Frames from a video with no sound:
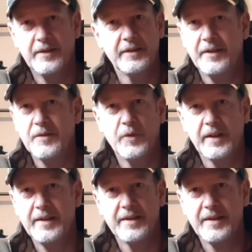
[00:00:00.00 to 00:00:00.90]
I don't know what
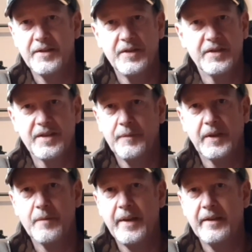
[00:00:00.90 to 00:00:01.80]
it is. There's just
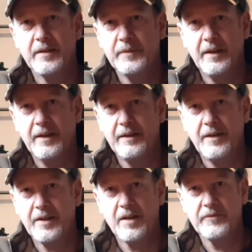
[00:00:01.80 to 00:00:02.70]
something about them that
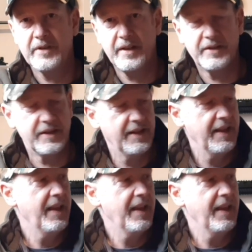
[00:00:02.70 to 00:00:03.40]
I can't resist.